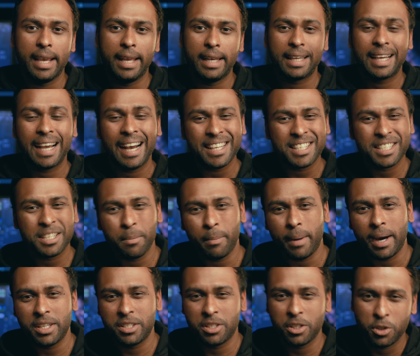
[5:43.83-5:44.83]
and
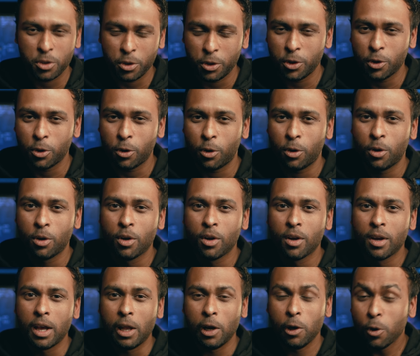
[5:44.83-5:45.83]
customize it to your
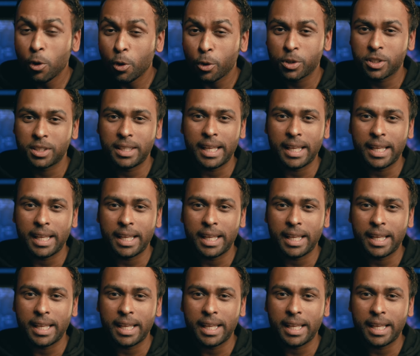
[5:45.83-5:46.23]
looks